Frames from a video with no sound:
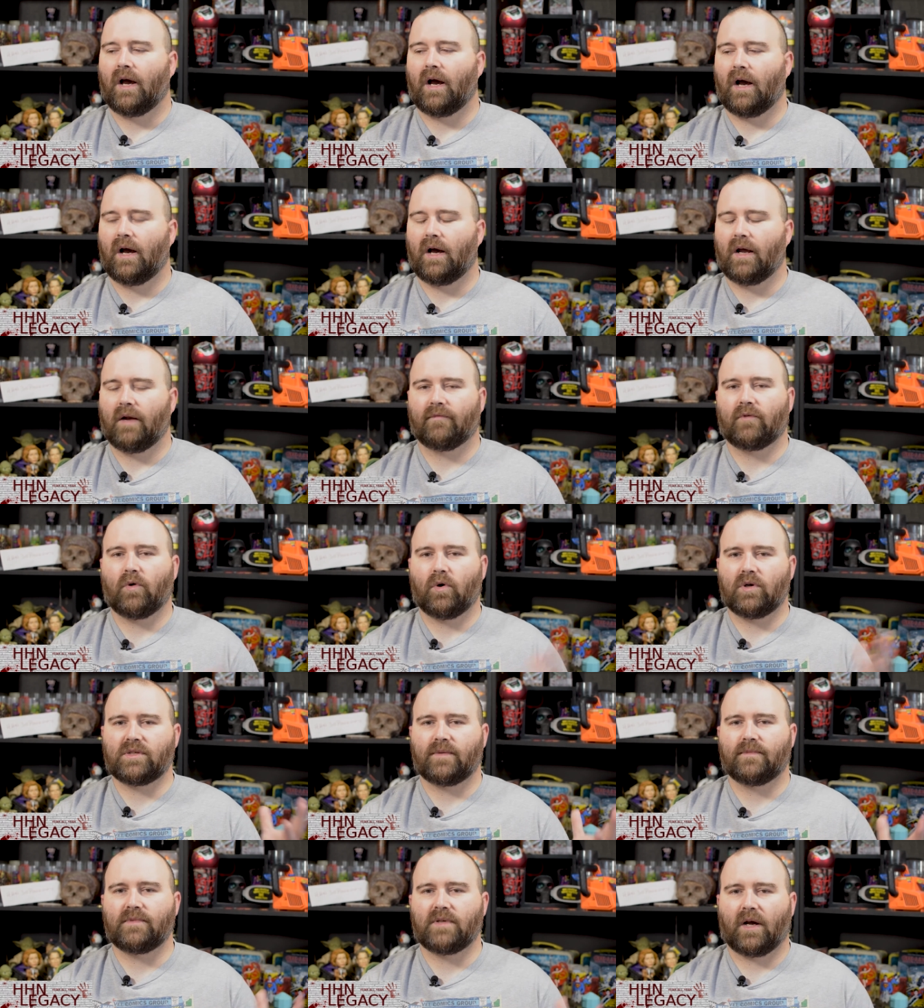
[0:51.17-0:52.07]
And of
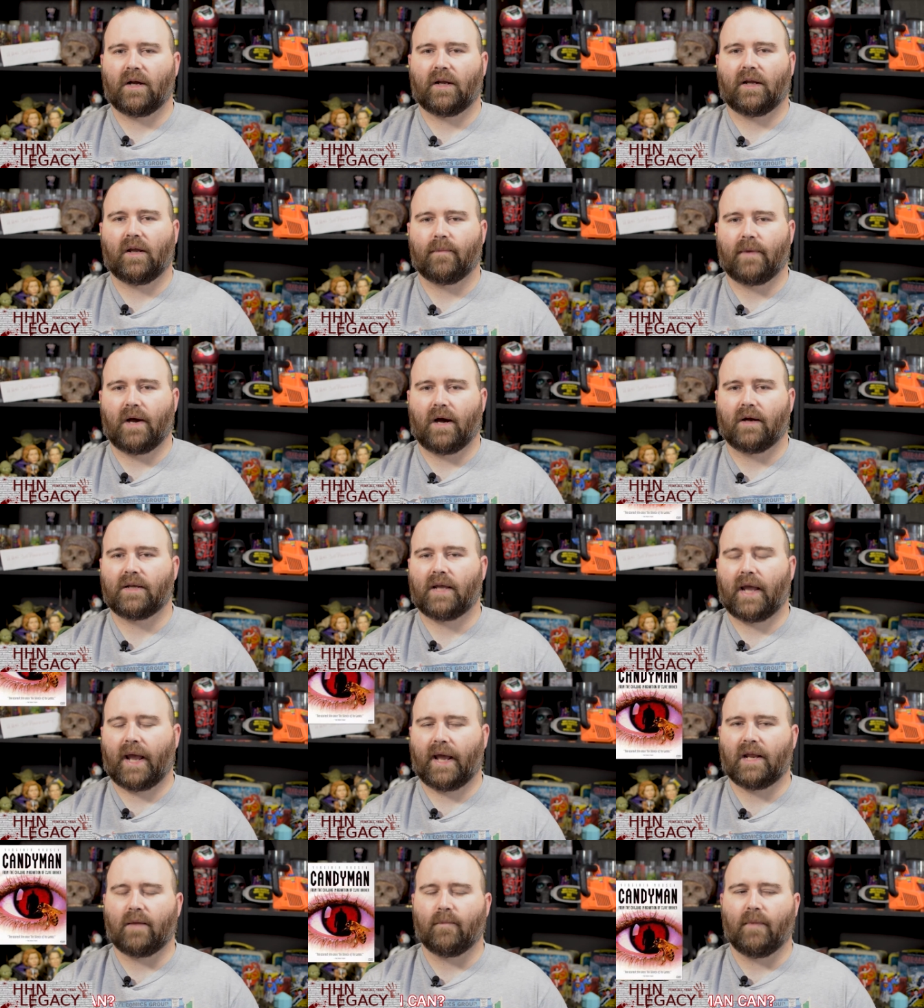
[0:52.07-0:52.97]
course I'm talking about
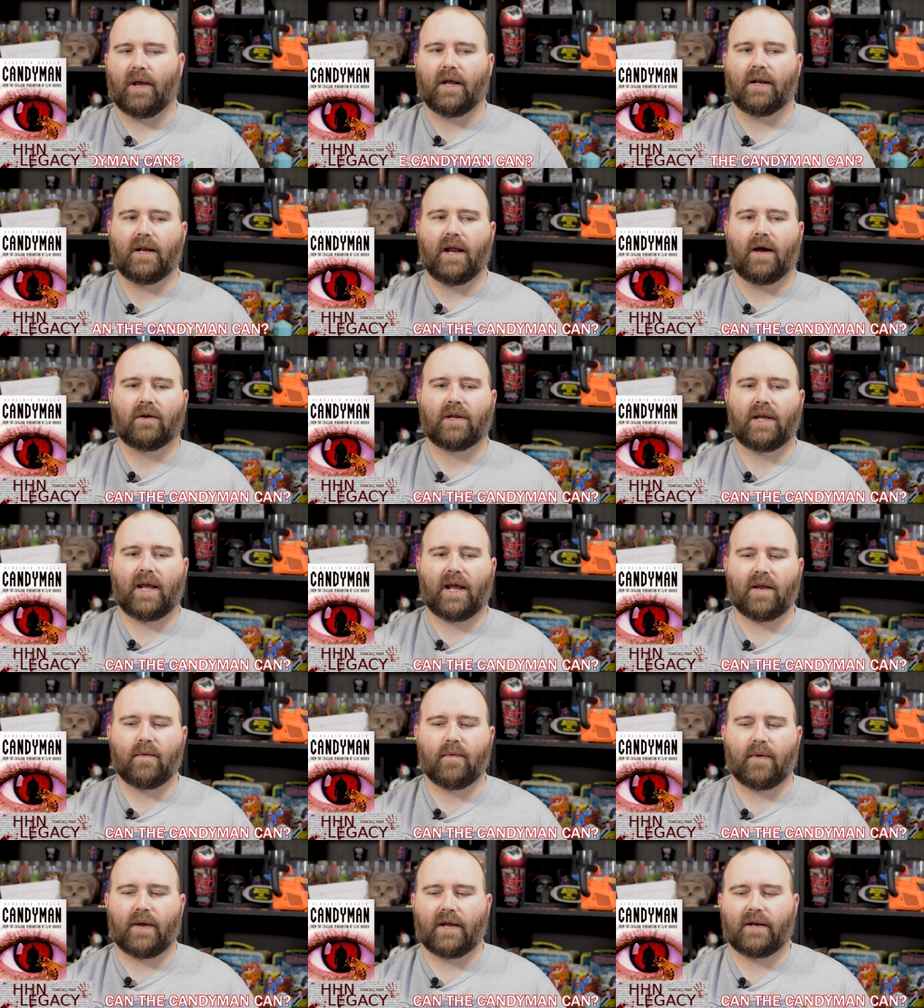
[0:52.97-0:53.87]
Candyman. Now
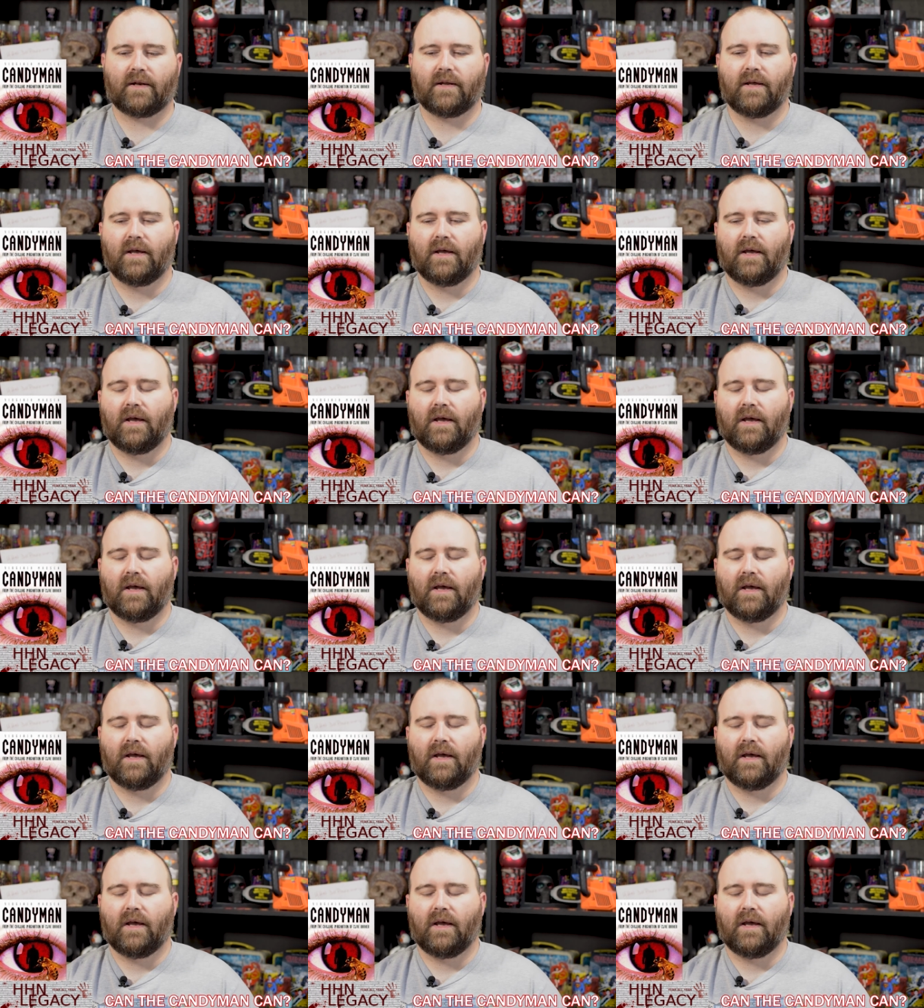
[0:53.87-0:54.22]
Candyman